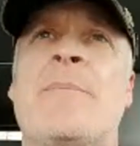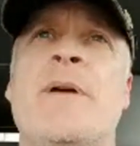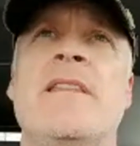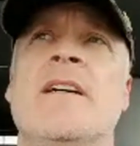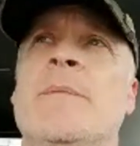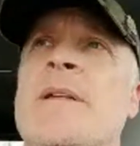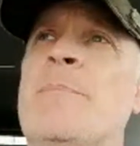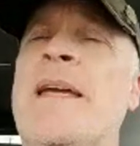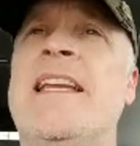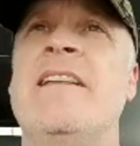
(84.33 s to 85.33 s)
them and
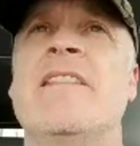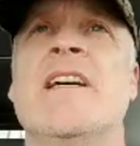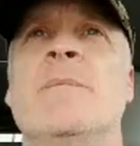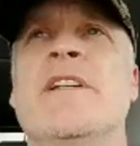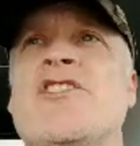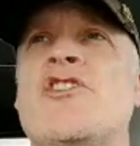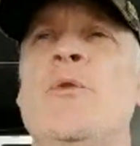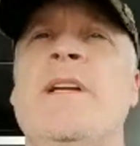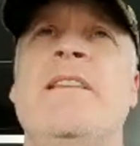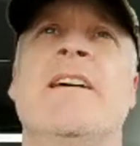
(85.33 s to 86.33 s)
beating them and shooting
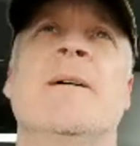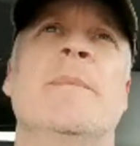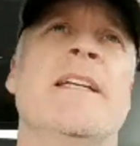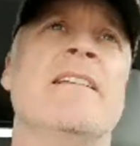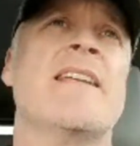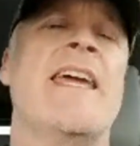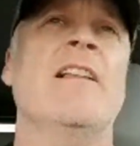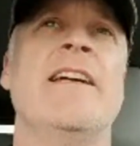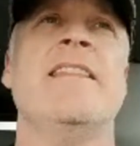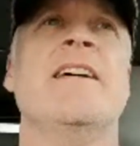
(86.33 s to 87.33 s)
them and killing
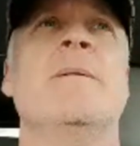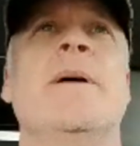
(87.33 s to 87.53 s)
them